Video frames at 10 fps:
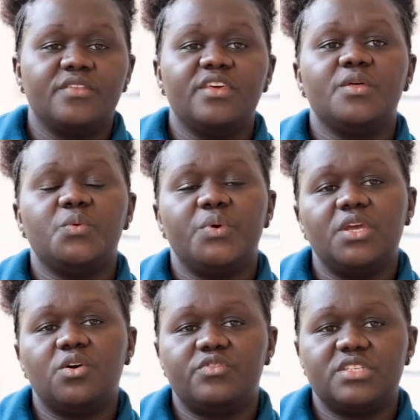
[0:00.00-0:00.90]
The other
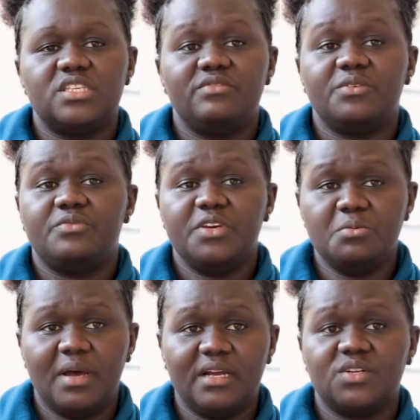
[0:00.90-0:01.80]
way of receiving
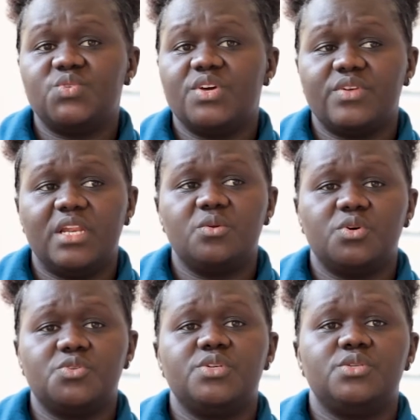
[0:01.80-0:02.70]
feedback, generally
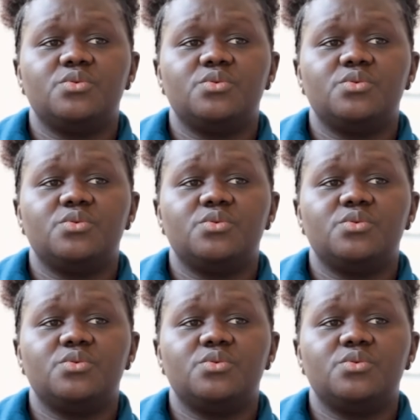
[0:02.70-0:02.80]
what we